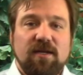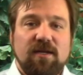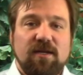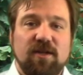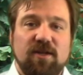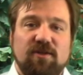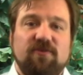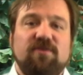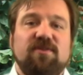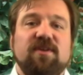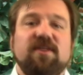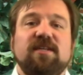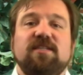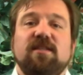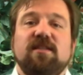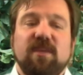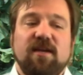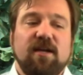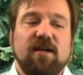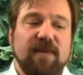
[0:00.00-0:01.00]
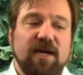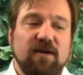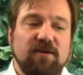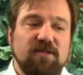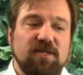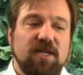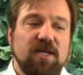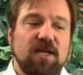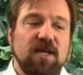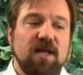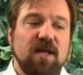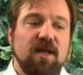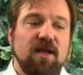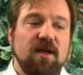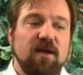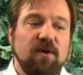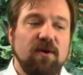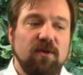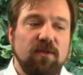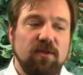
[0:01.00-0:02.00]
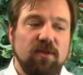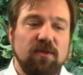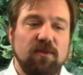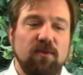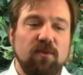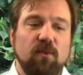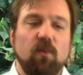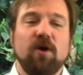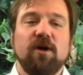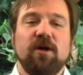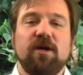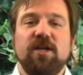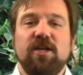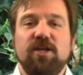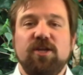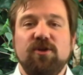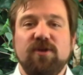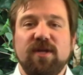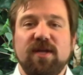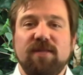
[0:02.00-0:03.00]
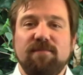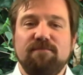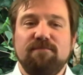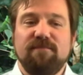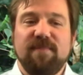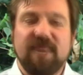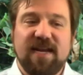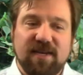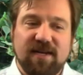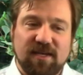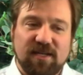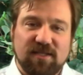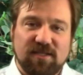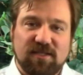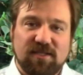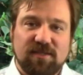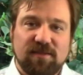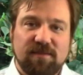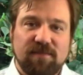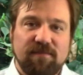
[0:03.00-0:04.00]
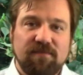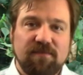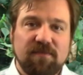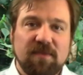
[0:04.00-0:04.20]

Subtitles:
Another thing to think about, work unit maintenance.